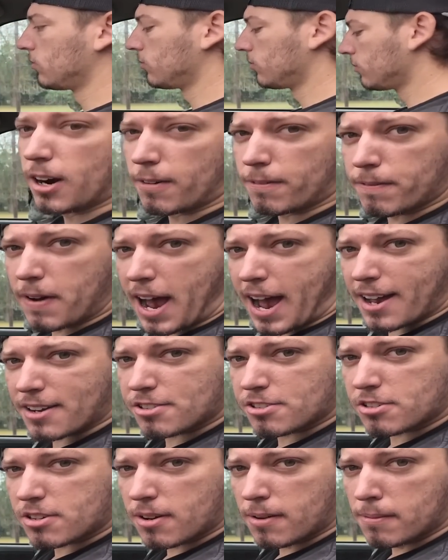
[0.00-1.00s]
See how
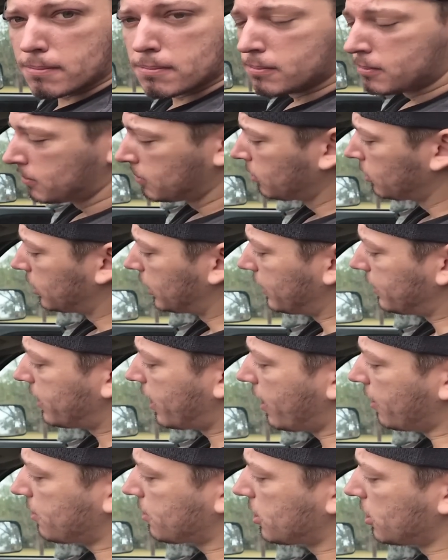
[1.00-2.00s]
fast it
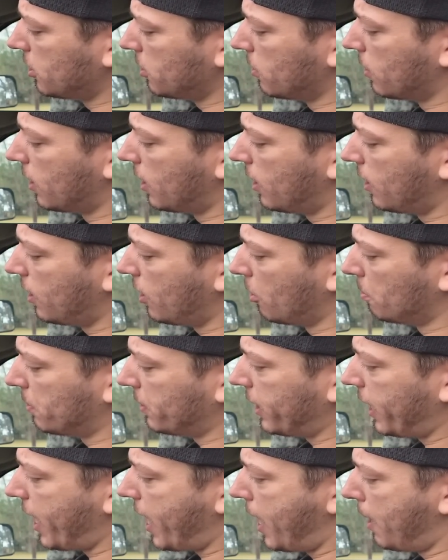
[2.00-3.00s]
takes to
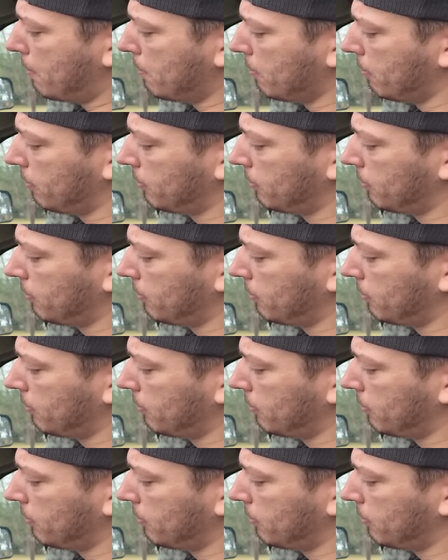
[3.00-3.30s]
open the app.